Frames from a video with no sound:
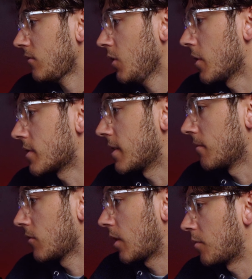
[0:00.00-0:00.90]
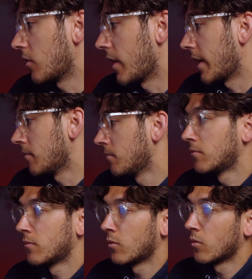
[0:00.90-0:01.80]
where is it? Grab the grain,
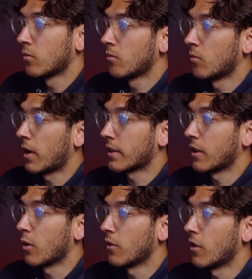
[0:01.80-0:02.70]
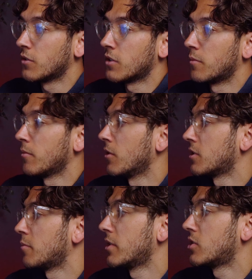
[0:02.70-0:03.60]
whack that onto
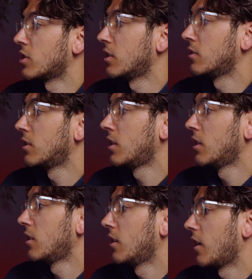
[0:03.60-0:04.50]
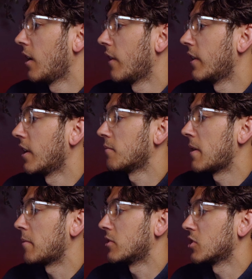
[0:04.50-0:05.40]
the picture, and then I'd
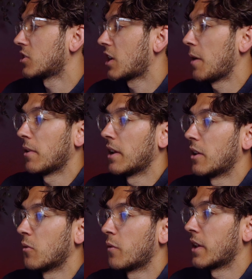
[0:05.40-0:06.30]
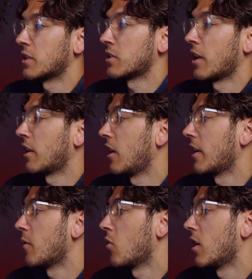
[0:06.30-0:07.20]
maybe adjust a couple of little things like
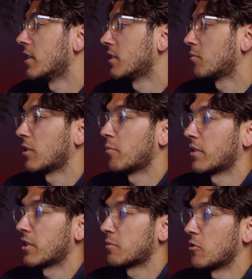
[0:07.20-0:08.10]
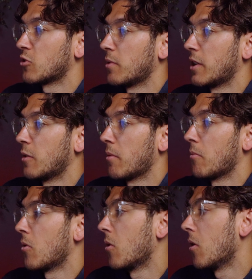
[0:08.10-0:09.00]
lighting wise. I'd probably bring the exposure up a little bit
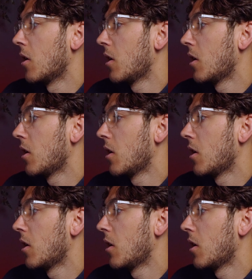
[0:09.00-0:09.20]
more,